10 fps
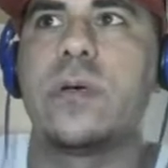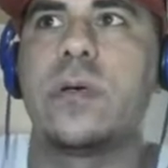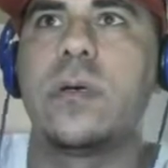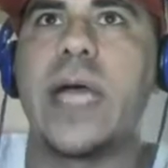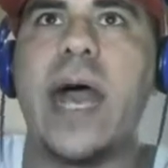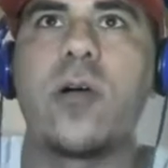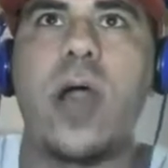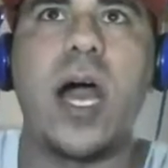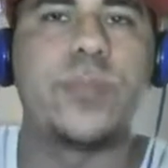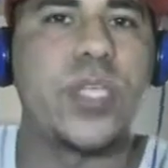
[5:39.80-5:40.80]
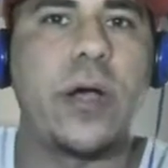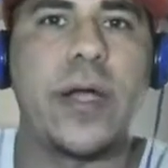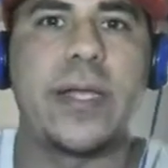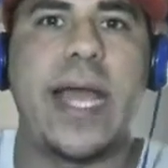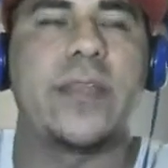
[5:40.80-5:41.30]
how cops
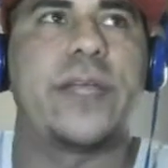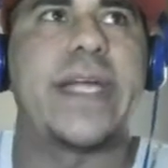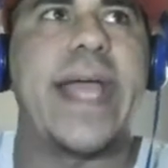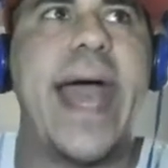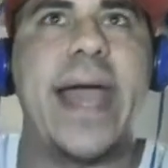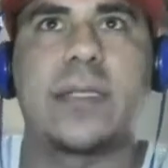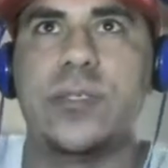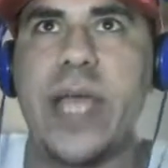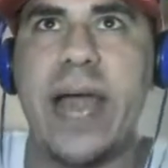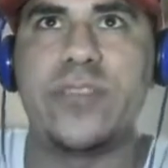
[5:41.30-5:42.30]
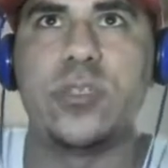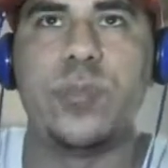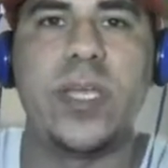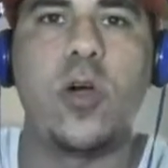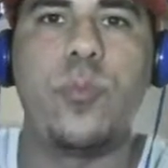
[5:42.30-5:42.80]
are and how they react. You have to
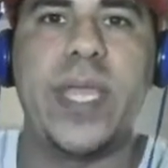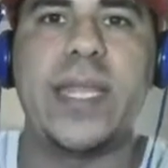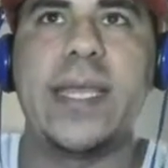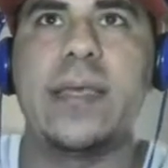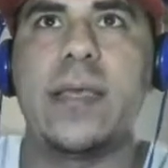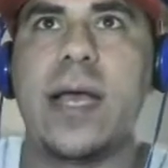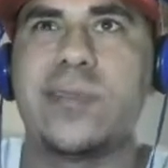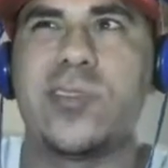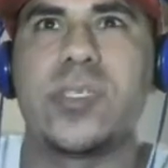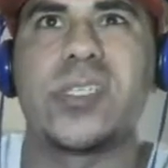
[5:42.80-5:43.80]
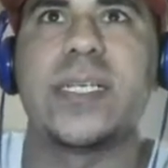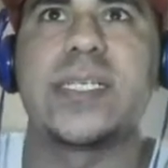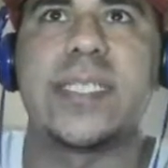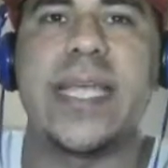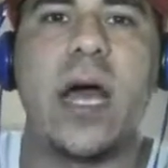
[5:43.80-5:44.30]
be obedient to a certain
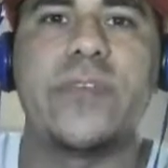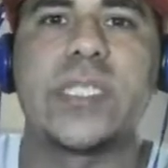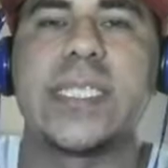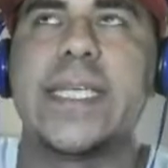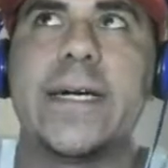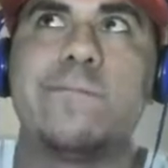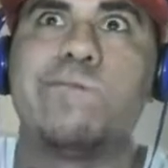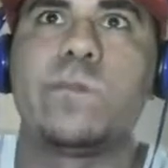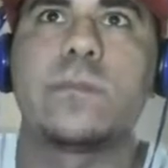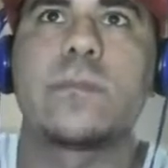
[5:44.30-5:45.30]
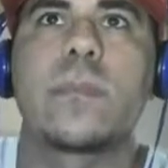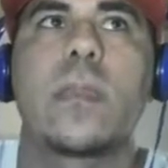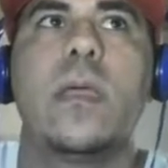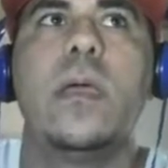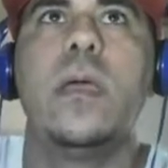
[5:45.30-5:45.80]
extent, obviously. And
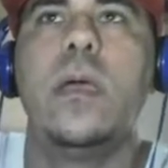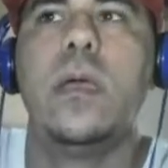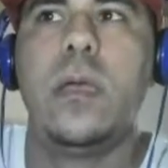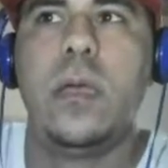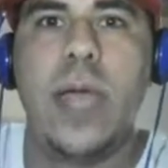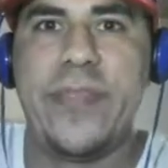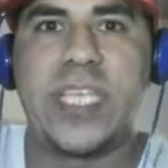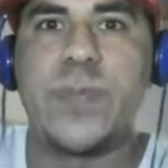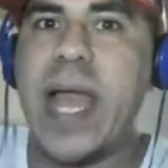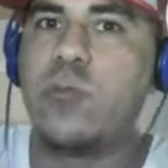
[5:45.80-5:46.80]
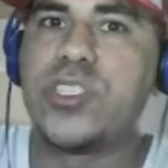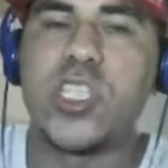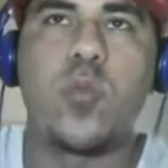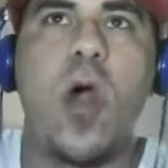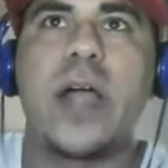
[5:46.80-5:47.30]
this man was
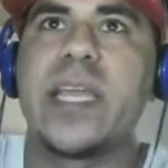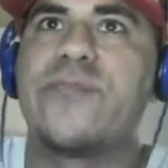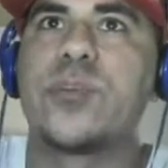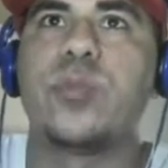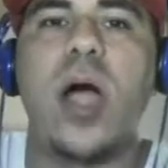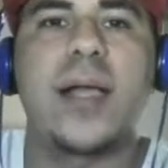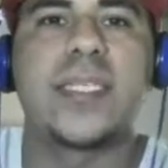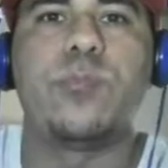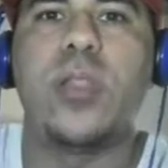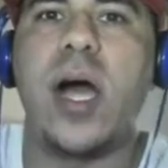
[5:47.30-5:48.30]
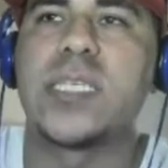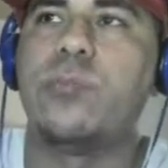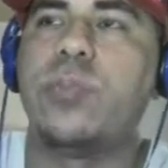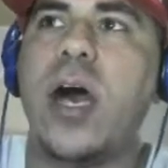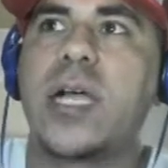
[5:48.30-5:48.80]
just walking for blocks and blocks
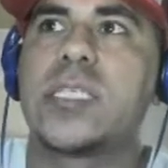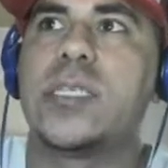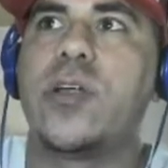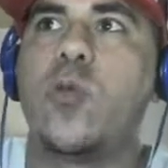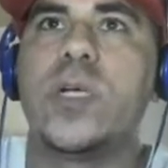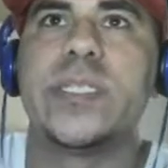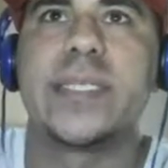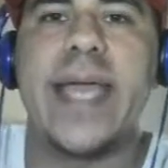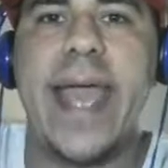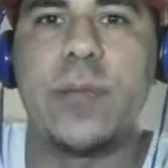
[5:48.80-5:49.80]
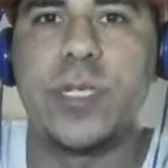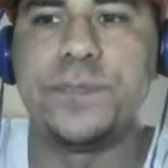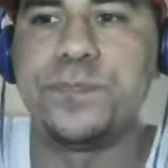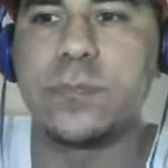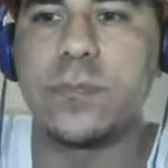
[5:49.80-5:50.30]
and blocks, you know, wielding the hammer.
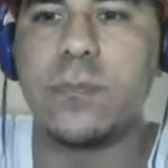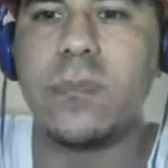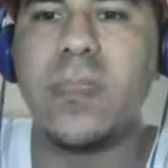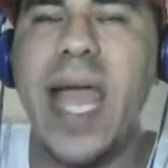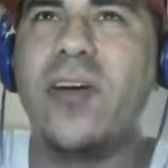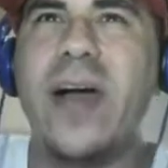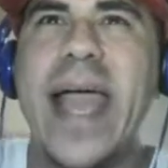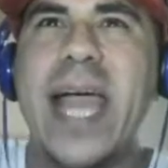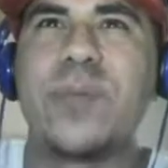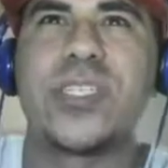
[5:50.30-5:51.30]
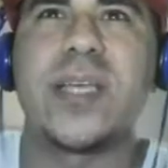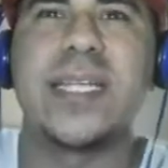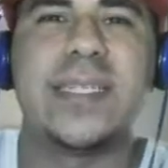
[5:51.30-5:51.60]
I know a hammer is not